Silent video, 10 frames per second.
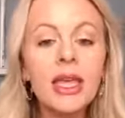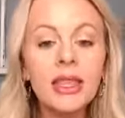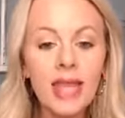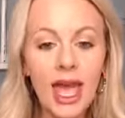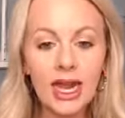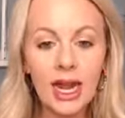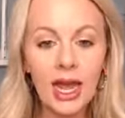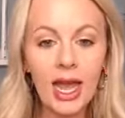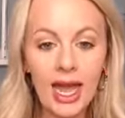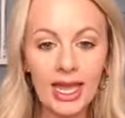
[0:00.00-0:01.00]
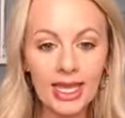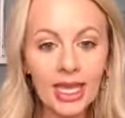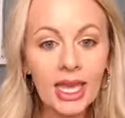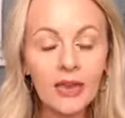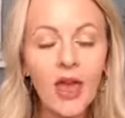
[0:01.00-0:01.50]
that I
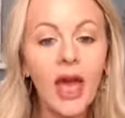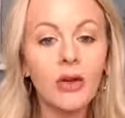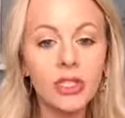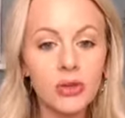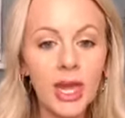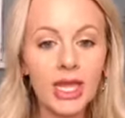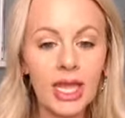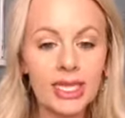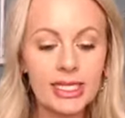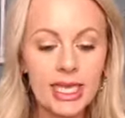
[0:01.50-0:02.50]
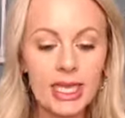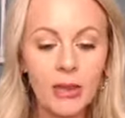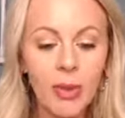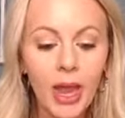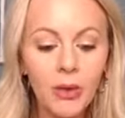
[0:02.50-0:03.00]
give out to my clients in the
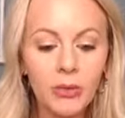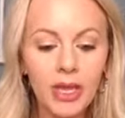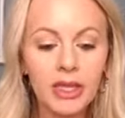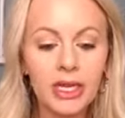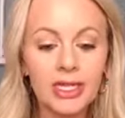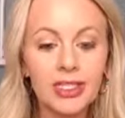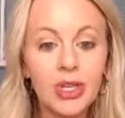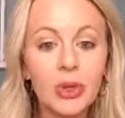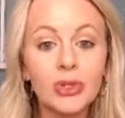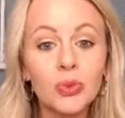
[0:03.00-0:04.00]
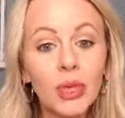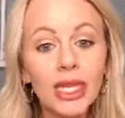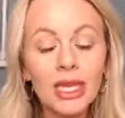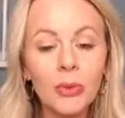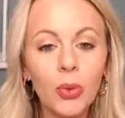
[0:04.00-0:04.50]
Empowered Method. And so it's
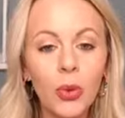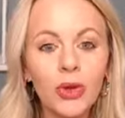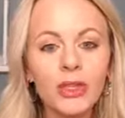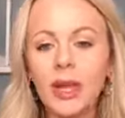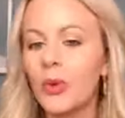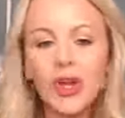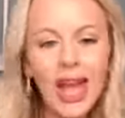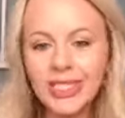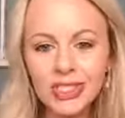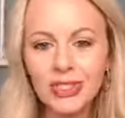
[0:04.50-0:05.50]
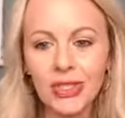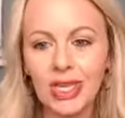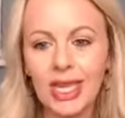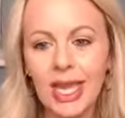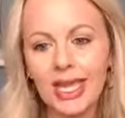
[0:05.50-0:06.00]
really important that we're not just
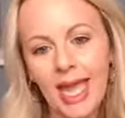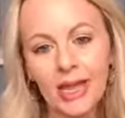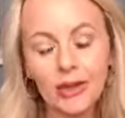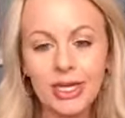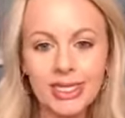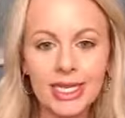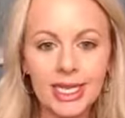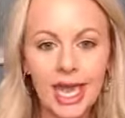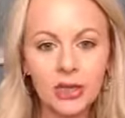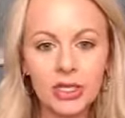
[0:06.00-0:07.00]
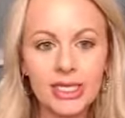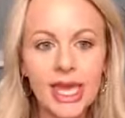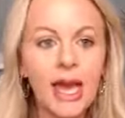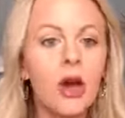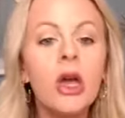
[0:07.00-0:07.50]
looking at calories in, calories
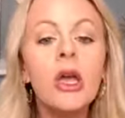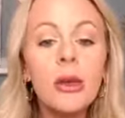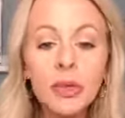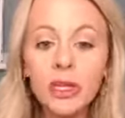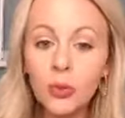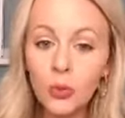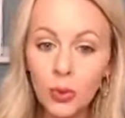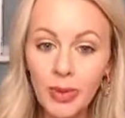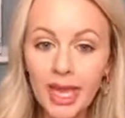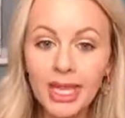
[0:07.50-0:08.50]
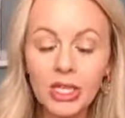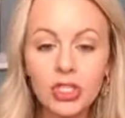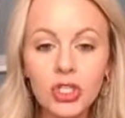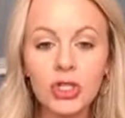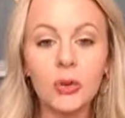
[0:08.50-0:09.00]
out, but that we're making
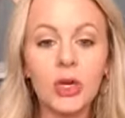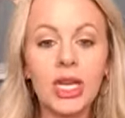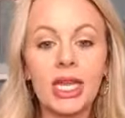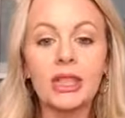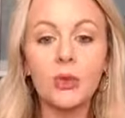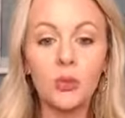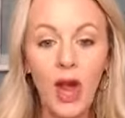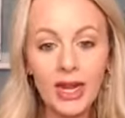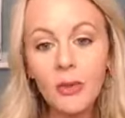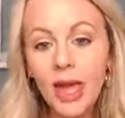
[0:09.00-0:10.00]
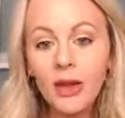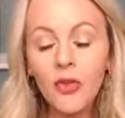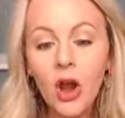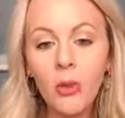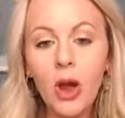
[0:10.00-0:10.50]
sure that we're getting the right amount of
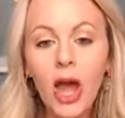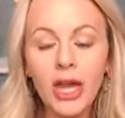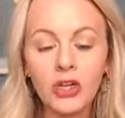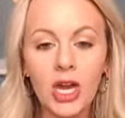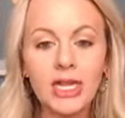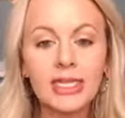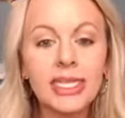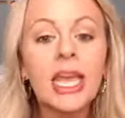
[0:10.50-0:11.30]
carbohydrates